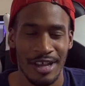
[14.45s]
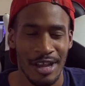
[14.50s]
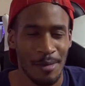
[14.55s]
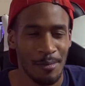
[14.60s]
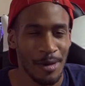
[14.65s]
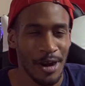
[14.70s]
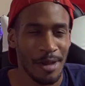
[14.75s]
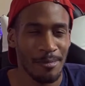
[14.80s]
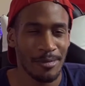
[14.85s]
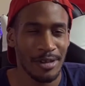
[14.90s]

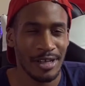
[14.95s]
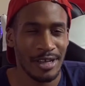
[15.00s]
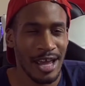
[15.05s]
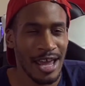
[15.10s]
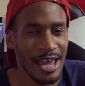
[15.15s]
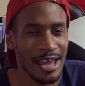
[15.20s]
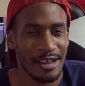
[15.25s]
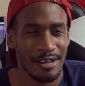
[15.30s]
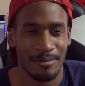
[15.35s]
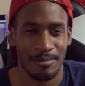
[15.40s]
but I mean,
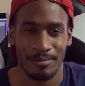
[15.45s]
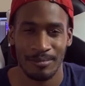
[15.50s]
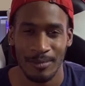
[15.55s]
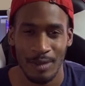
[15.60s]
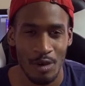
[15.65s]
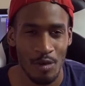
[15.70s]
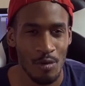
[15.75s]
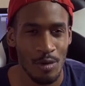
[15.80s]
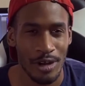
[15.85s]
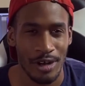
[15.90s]
hey,
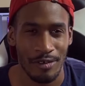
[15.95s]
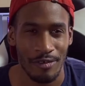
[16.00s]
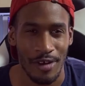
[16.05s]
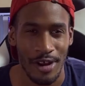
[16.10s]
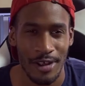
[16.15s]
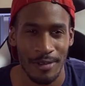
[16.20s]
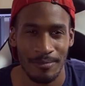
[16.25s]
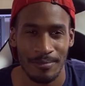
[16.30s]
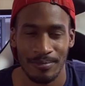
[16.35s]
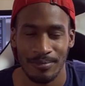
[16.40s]
who wouldn't,
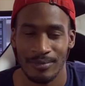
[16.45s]
right?